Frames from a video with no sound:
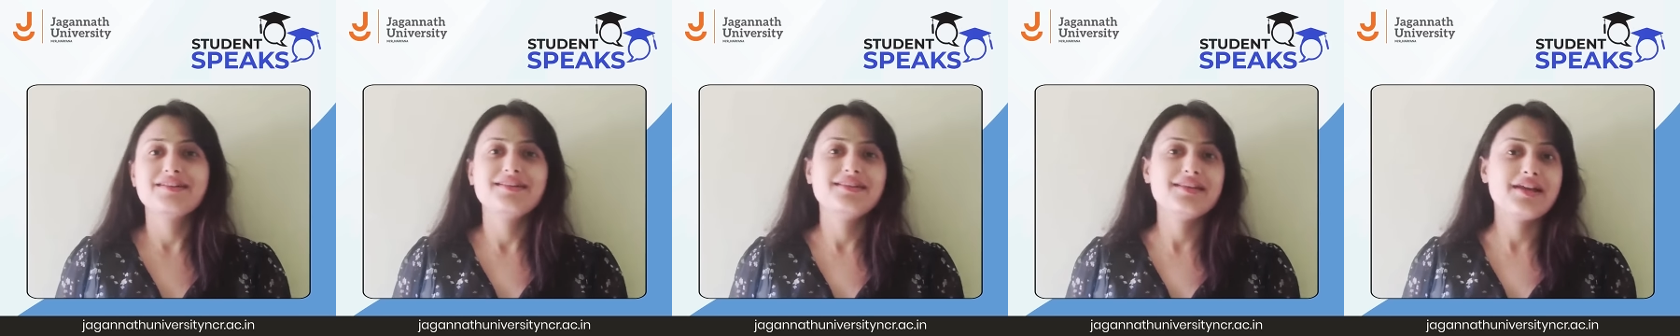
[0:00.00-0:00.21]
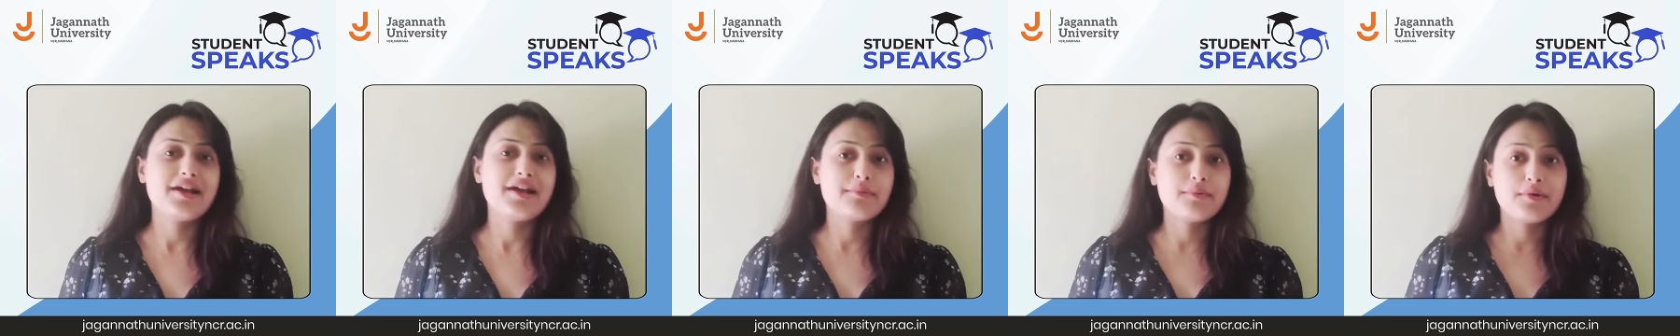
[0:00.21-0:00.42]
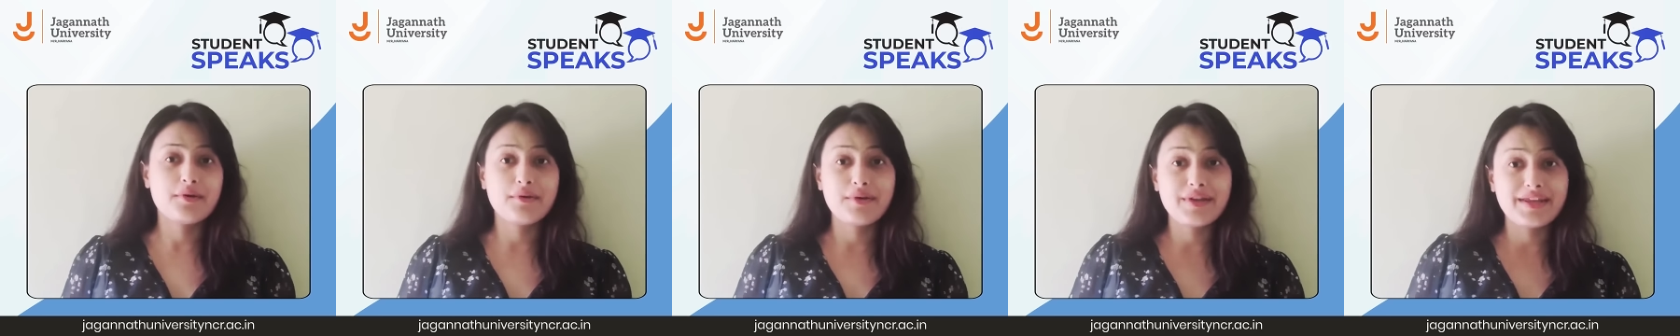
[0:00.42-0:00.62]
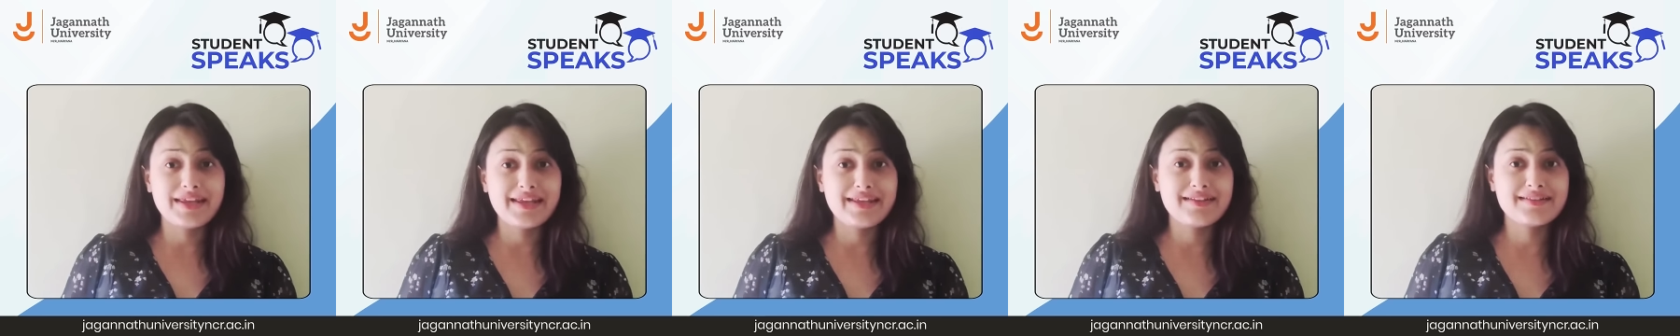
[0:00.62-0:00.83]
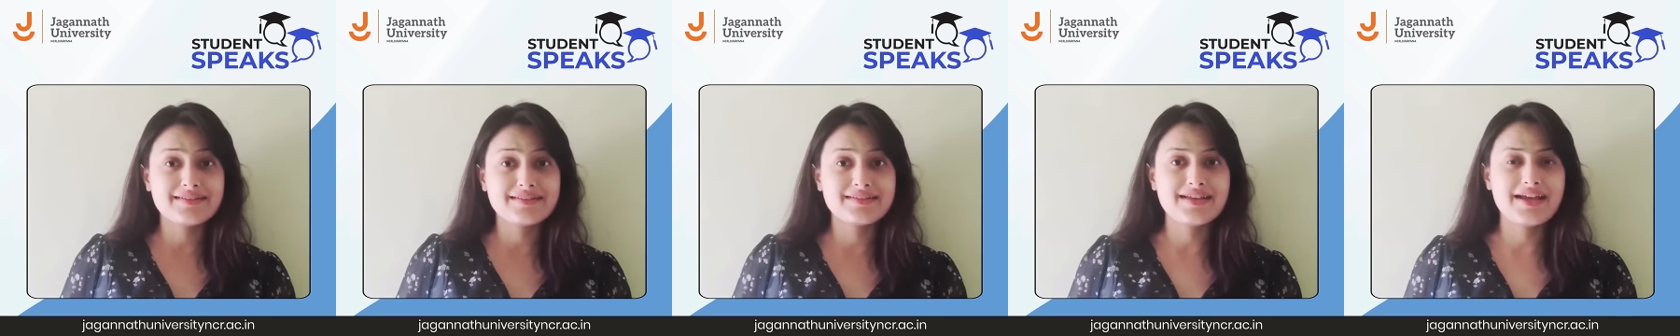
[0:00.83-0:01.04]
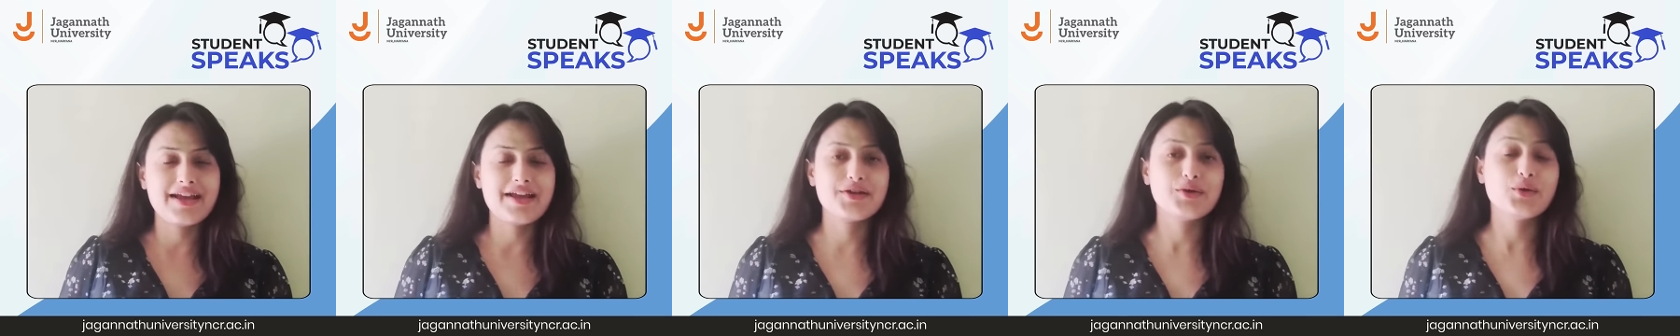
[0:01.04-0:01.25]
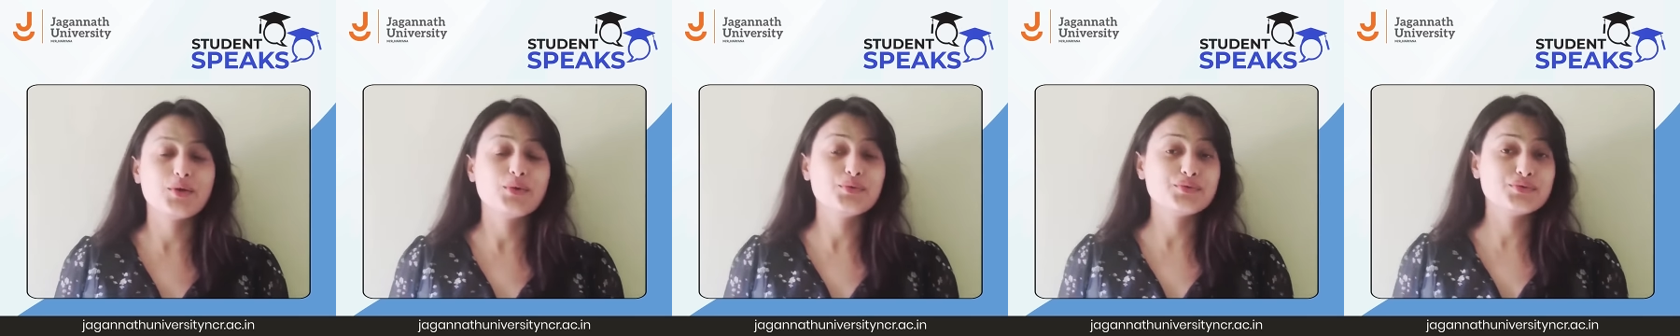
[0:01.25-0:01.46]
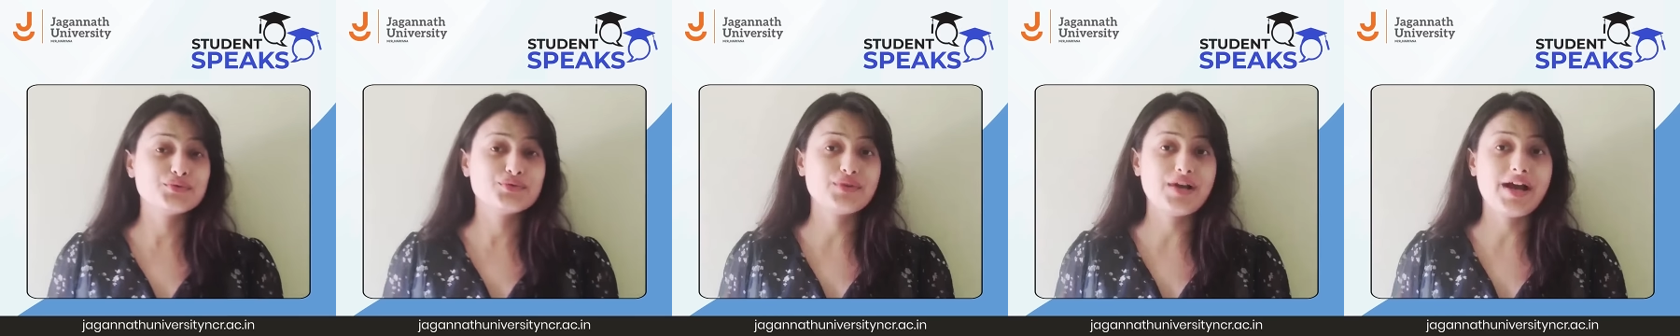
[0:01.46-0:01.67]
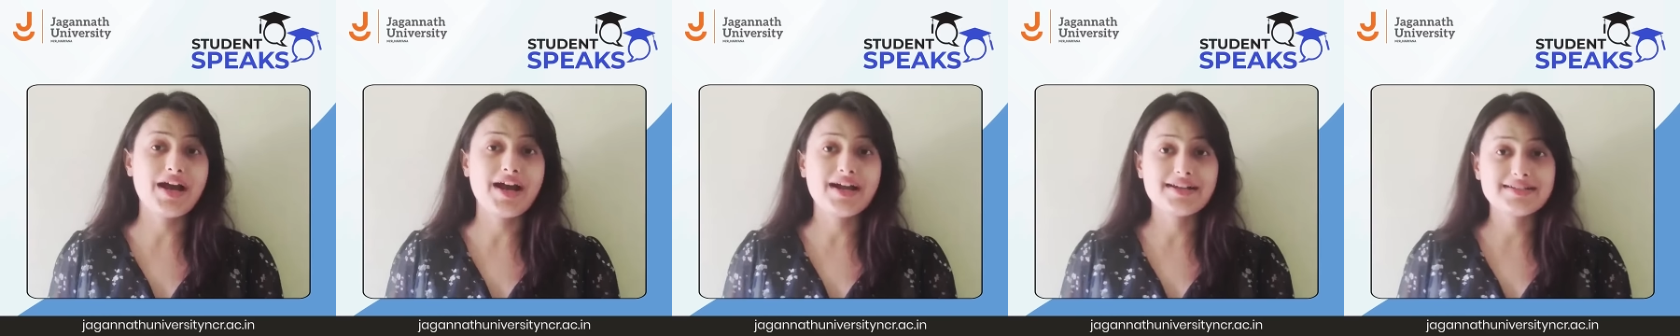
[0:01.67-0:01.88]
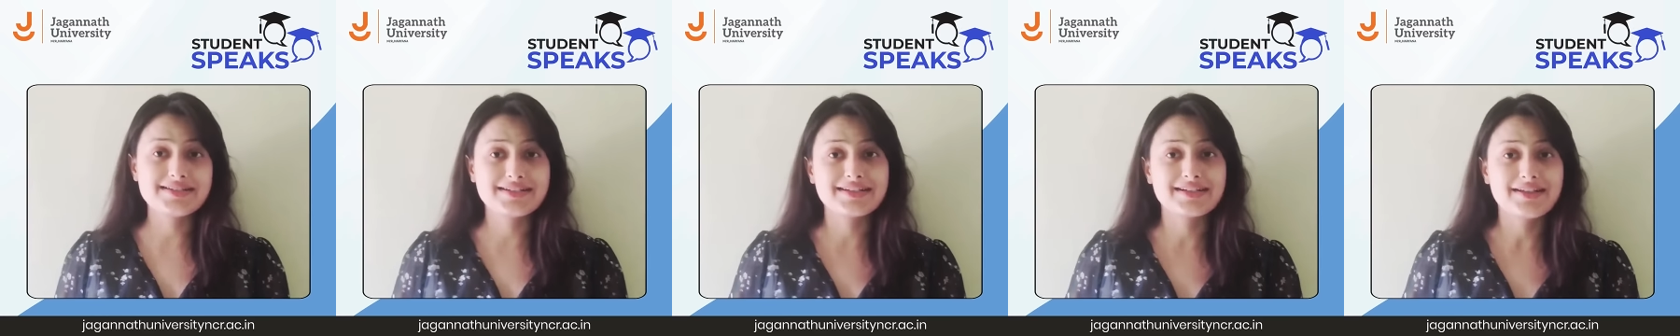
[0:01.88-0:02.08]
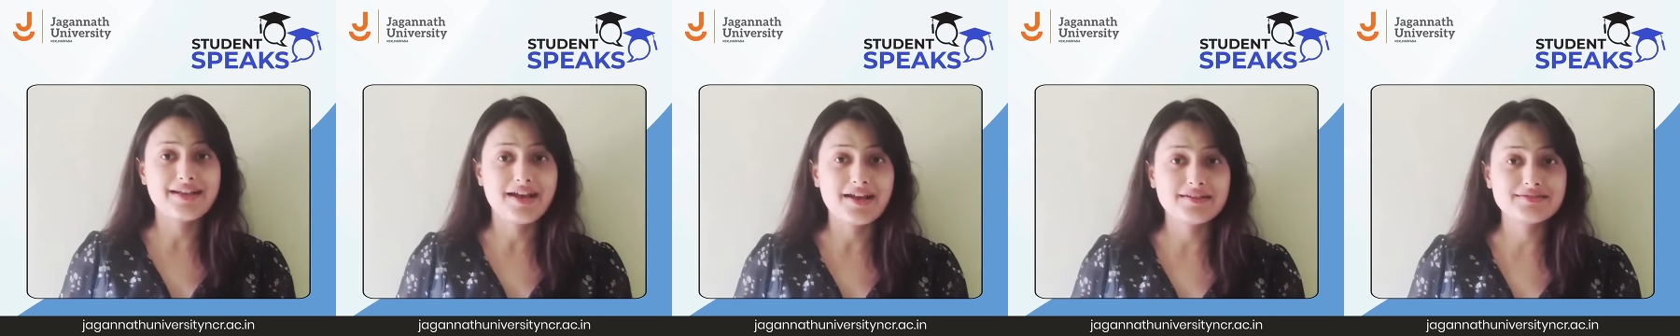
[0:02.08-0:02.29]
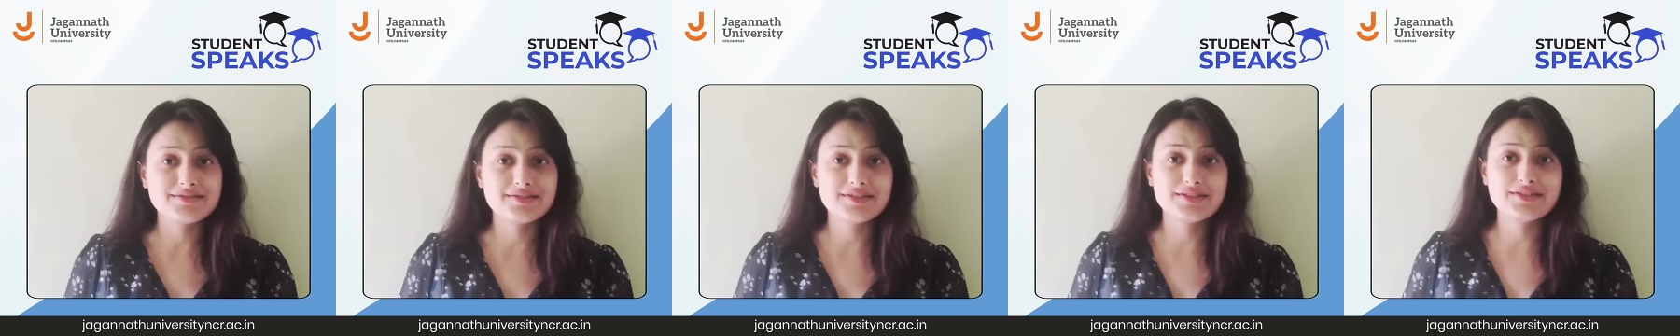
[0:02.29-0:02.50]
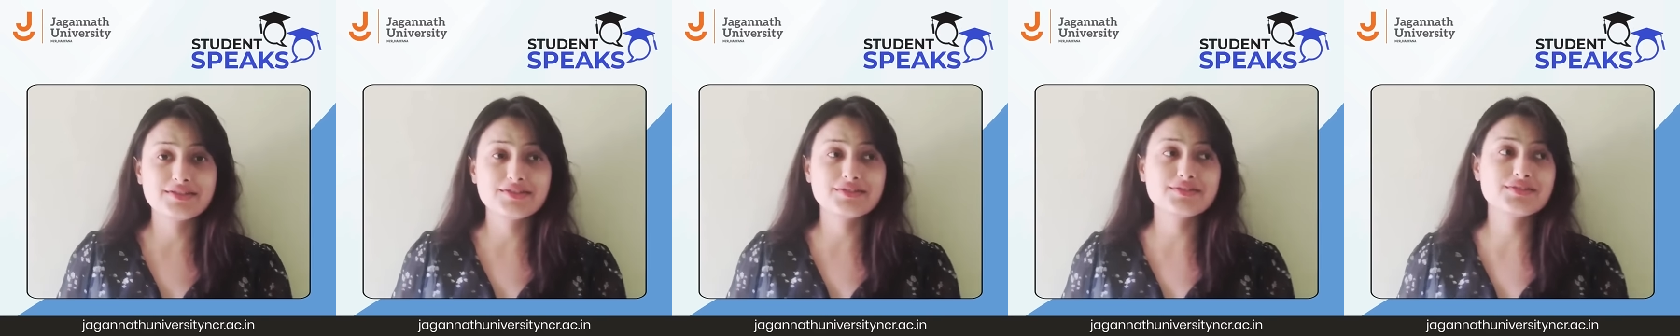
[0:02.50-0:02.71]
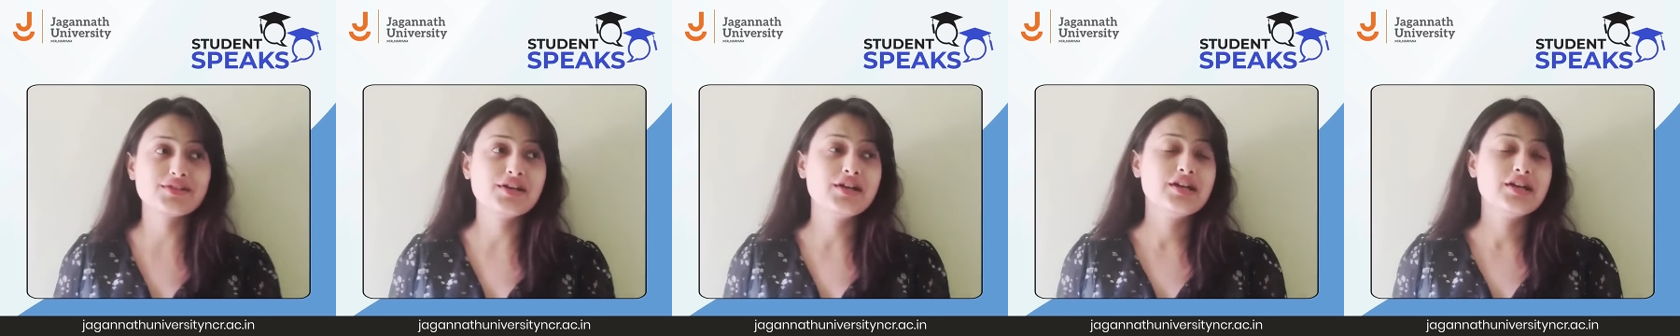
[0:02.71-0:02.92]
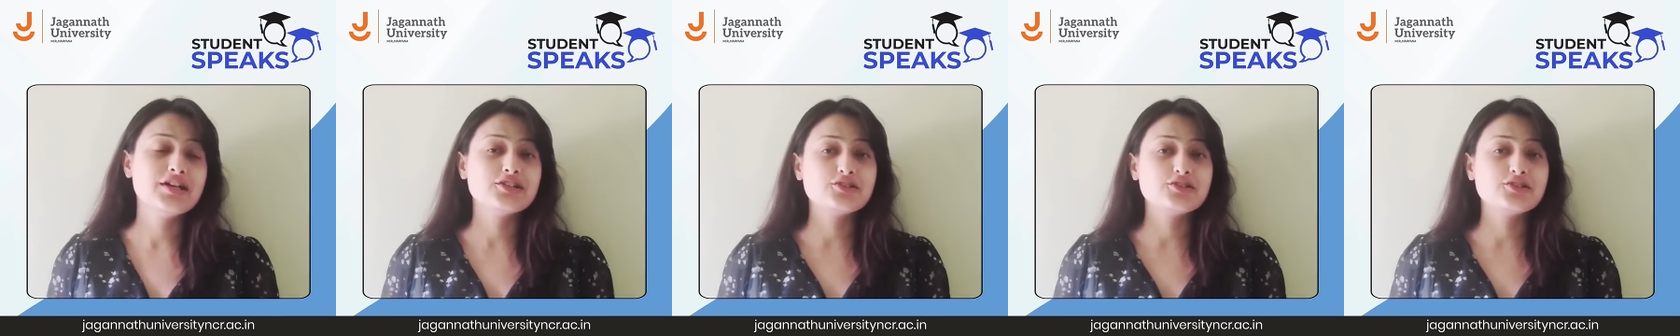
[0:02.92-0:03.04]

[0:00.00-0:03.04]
libraries, and also the high-tech classes,